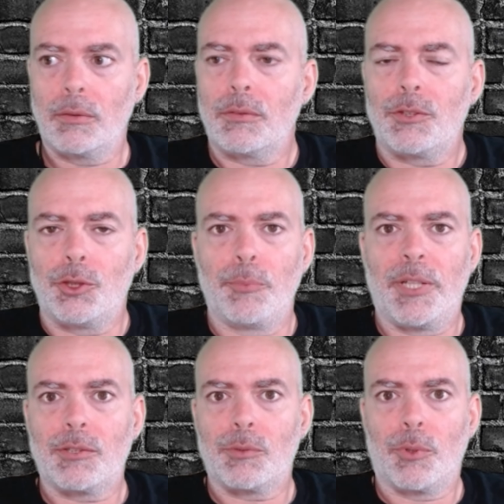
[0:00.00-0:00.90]
2
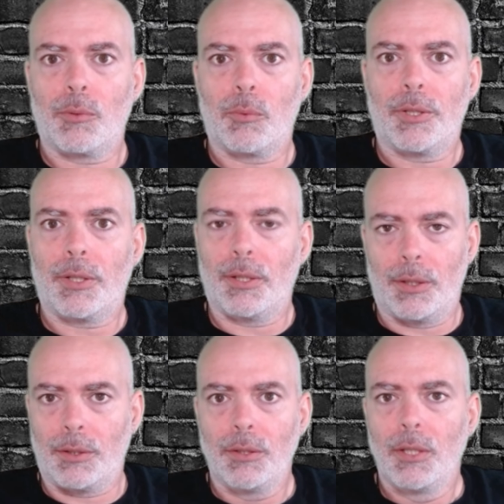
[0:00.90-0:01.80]
minutes worth of work,
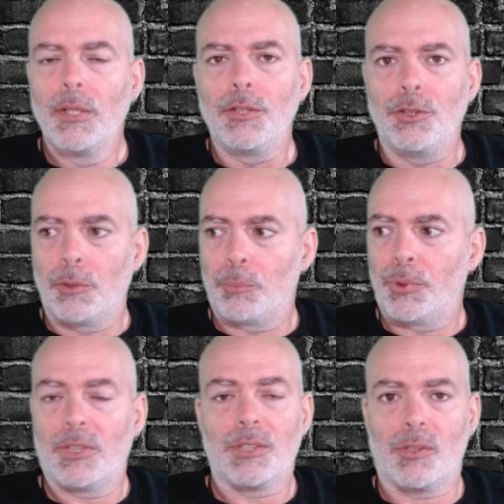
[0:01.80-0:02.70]
and you can
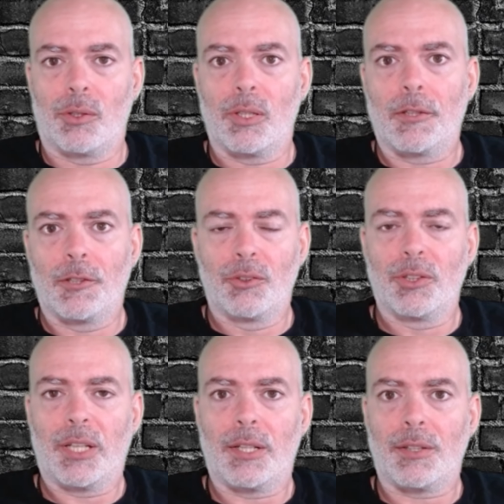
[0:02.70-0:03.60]
put this on
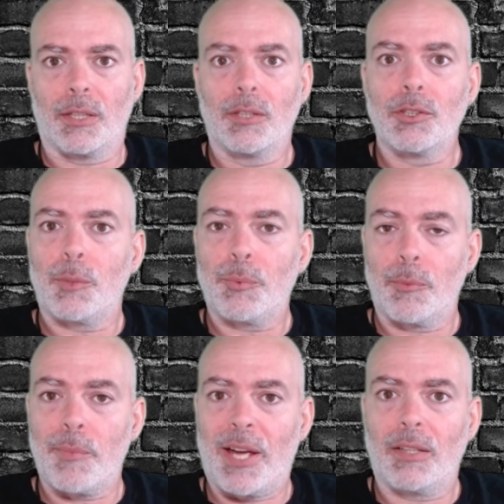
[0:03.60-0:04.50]
literally anything. Hooks up with a
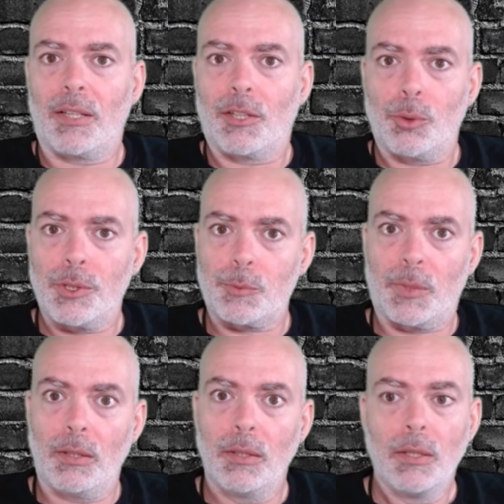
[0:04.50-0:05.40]
magnetic
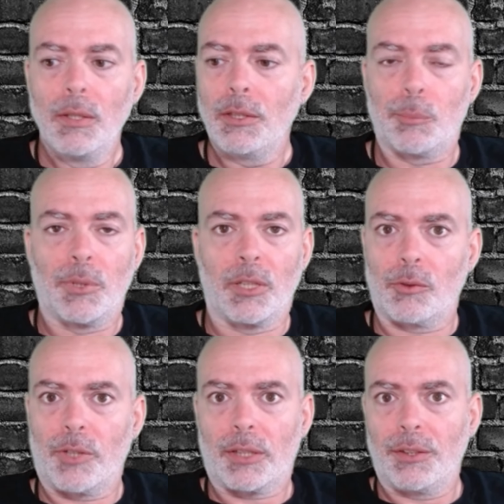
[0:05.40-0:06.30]
USB. You plug it
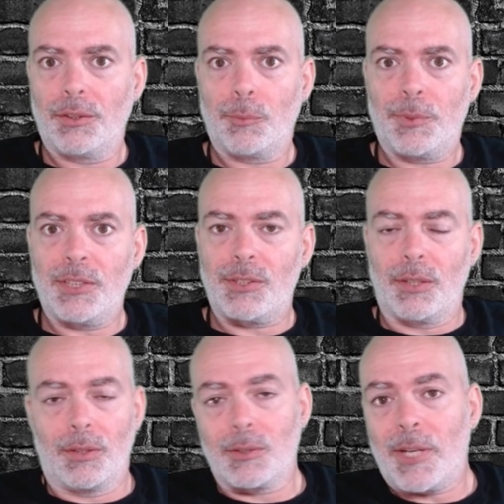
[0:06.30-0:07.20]
directly into your
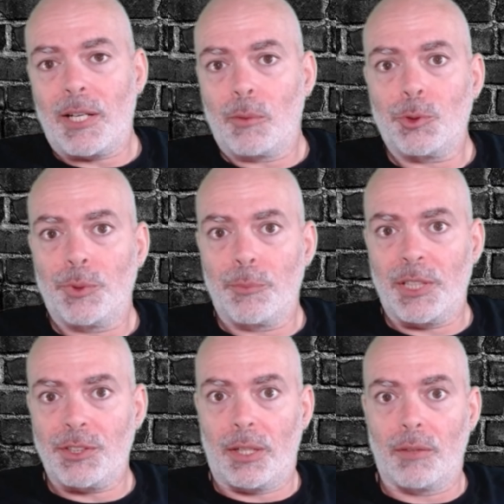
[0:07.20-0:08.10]
PC. Doesn't matter which
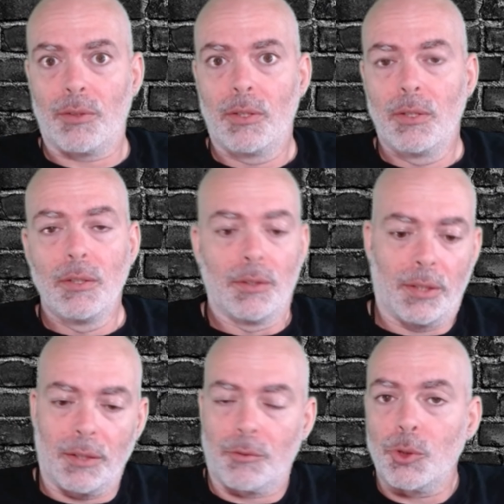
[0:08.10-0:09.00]
wheelbase you have.
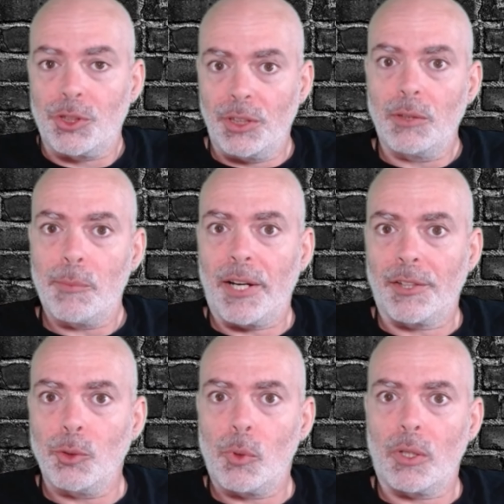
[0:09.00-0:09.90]
And of course, you need to buy a
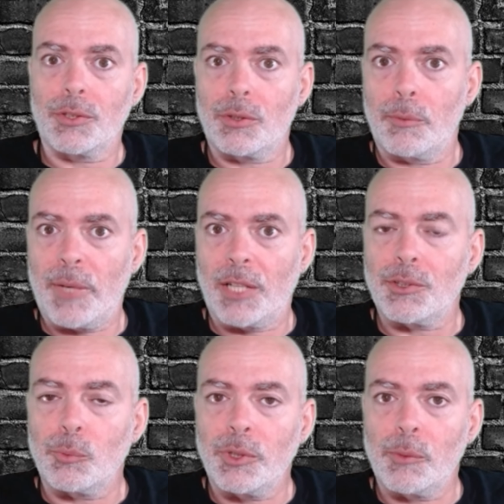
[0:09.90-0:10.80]
QR that's going to match
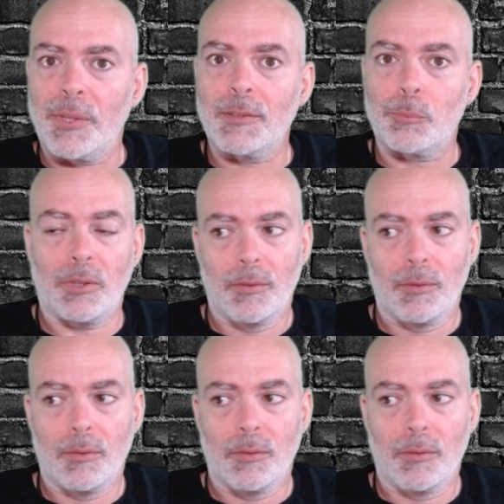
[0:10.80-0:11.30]
your wheelbase. But